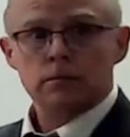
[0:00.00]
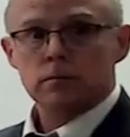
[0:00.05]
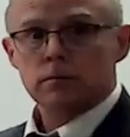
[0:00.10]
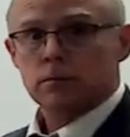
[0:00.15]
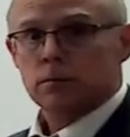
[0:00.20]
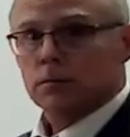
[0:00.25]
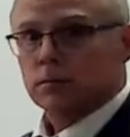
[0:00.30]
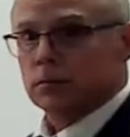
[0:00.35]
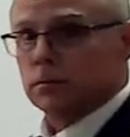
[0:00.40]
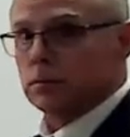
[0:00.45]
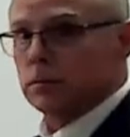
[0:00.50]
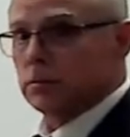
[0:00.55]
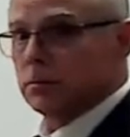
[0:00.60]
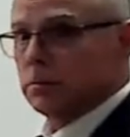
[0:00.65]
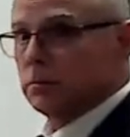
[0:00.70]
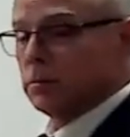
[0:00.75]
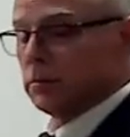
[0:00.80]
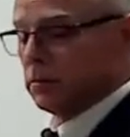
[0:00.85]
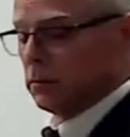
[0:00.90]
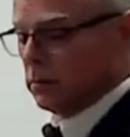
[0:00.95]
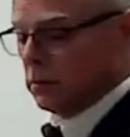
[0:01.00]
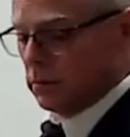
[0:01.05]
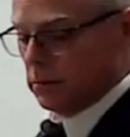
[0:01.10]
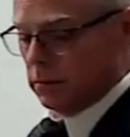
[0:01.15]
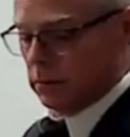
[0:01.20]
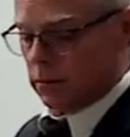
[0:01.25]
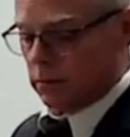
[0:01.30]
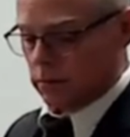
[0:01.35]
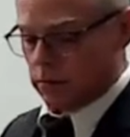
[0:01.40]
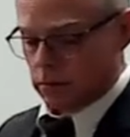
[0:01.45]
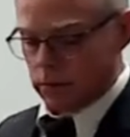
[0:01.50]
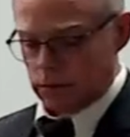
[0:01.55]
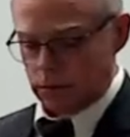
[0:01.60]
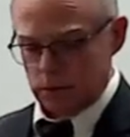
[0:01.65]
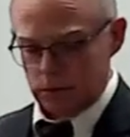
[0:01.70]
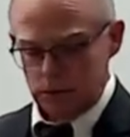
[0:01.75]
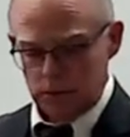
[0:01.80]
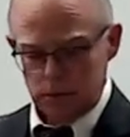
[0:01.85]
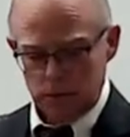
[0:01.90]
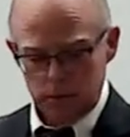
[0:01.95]

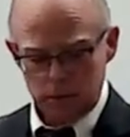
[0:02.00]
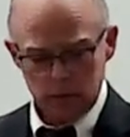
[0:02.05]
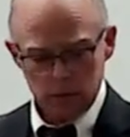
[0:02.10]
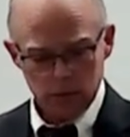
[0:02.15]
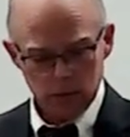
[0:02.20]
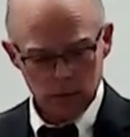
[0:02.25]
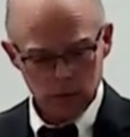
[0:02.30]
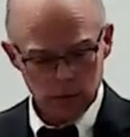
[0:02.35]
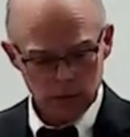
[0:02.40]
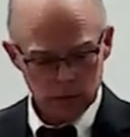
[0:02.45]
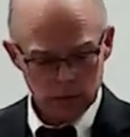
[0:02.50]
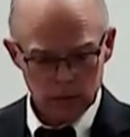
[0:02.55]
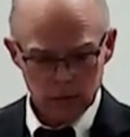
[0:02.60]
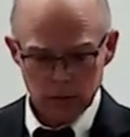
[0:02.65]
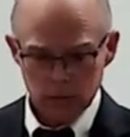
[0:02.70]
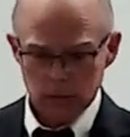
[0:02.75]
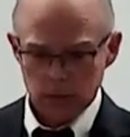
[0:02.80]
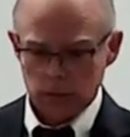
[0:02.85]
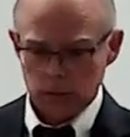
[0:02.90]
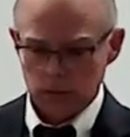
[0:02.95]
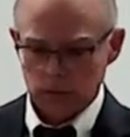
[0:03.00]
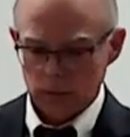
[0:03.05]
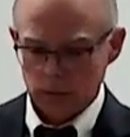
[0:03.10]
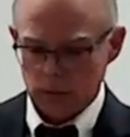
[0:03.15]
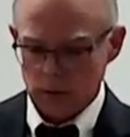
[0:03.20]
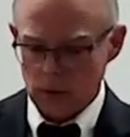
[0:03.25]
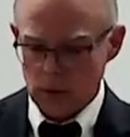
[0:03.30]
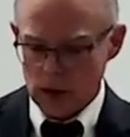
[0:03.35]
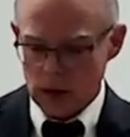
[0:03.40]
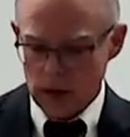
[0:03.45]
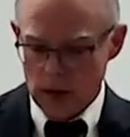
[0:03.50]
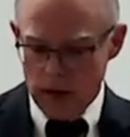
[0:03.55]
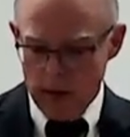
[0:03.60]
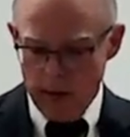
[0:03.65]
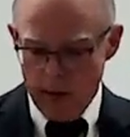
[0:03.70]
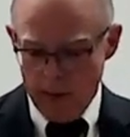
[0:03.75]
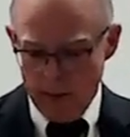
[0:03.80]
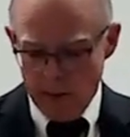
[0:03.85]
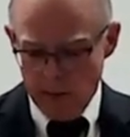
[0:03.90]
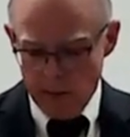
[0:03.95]
(no one is talking)